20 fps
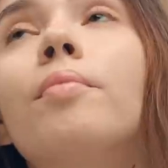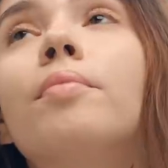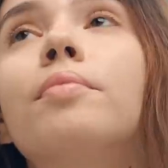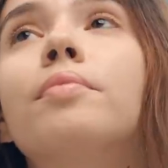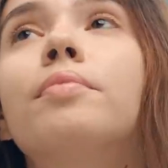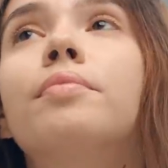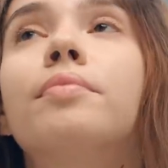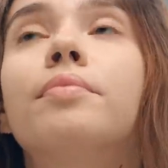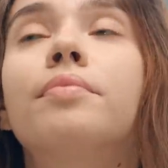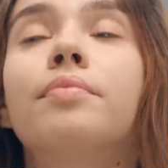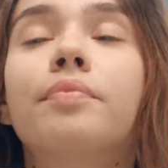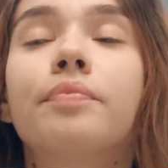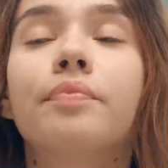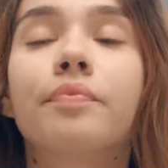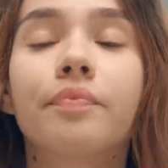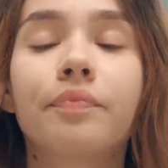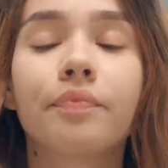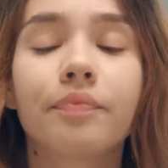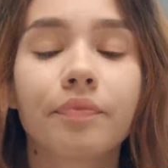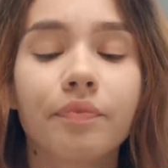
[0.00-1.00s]
pain
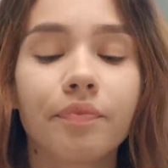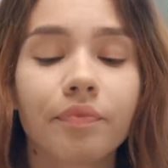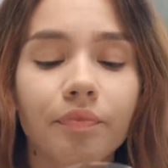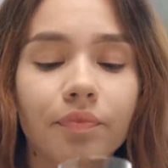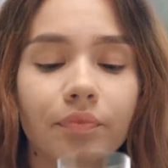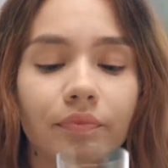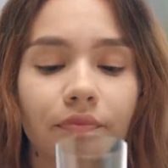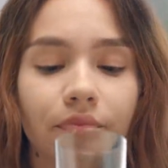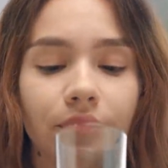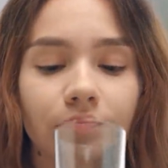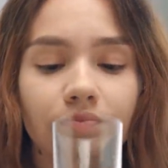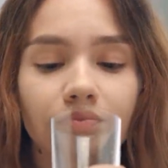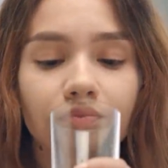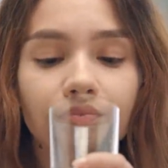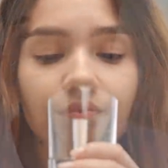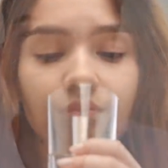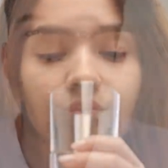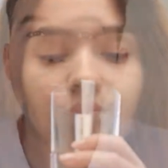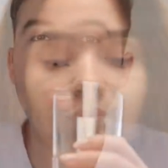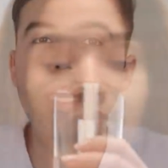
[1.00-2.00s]
disappear, you need to
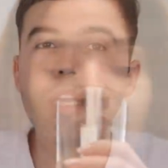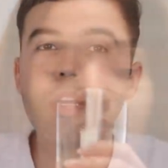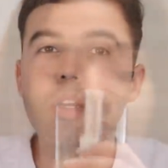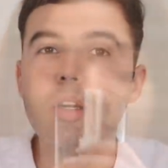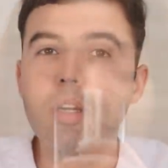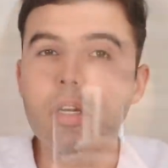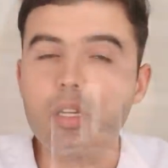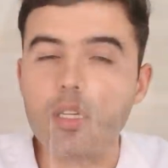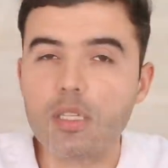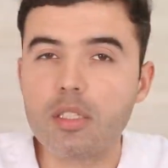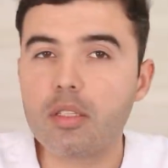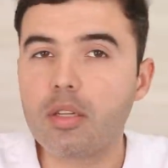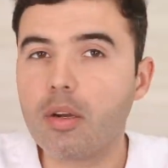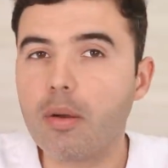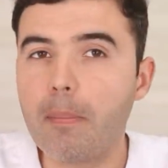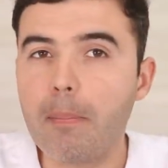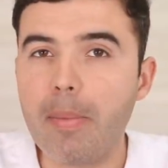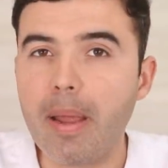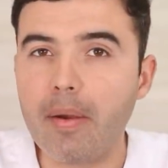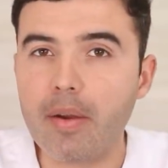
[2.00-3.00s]
include a good
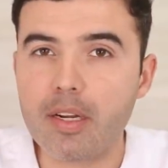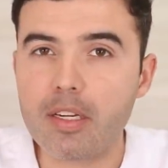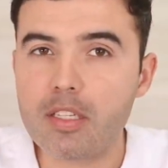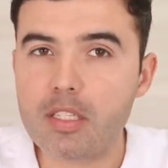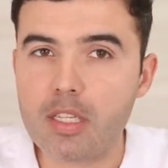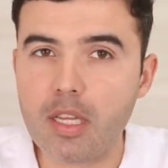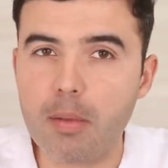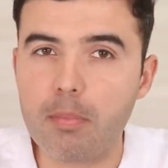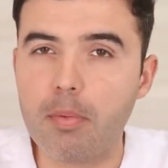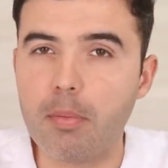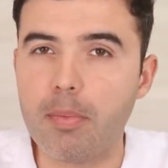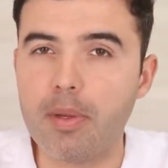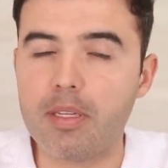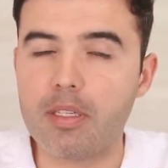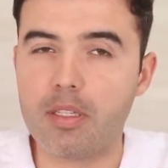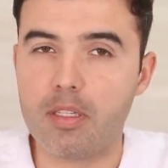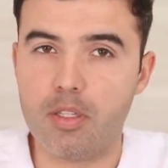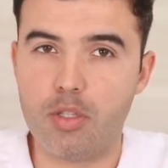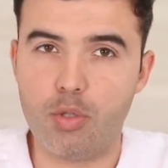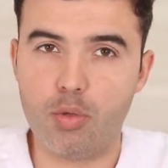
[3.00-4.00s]
turmeric
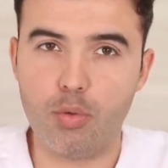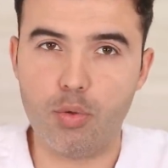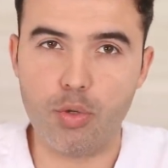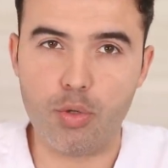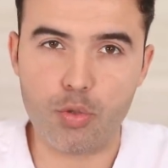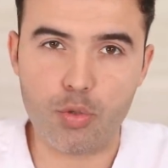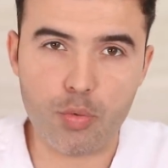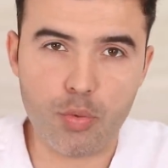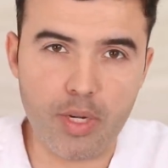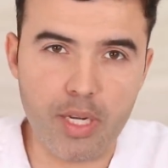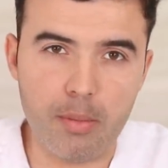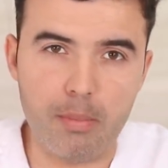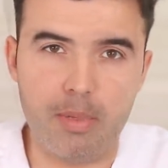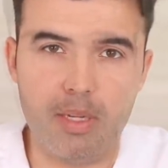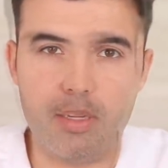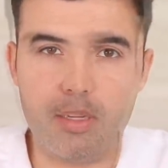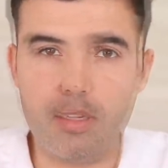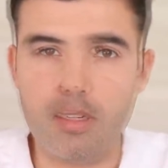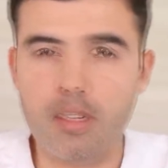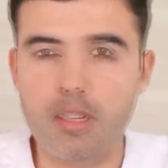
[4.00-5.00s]
supplement to your
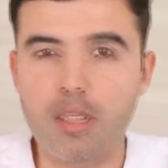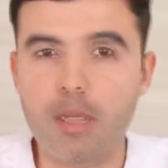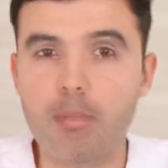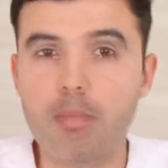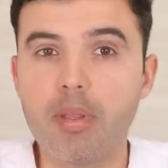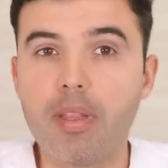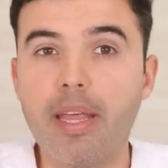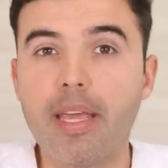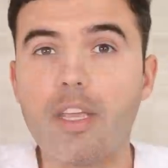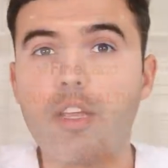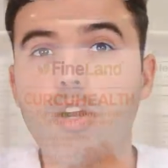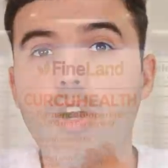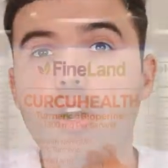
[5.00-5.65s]
treatment. Something like